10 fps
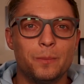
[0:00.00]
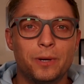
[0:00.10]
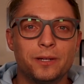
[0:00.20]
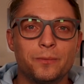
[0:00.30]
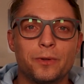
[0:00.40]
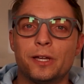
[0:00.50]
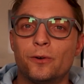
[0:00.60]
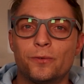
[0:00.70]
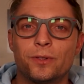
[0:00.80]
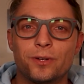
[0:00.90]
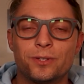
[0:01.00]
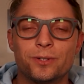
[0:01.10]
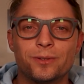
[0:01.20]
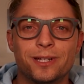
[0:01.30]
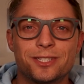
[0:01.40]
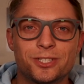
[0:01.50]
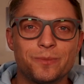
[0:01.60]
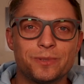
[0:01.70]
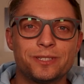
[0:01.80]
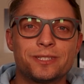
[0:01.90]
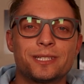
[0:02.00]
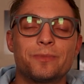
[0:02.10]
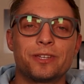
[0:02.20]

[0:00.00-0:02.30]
But without further ado, let's jump into some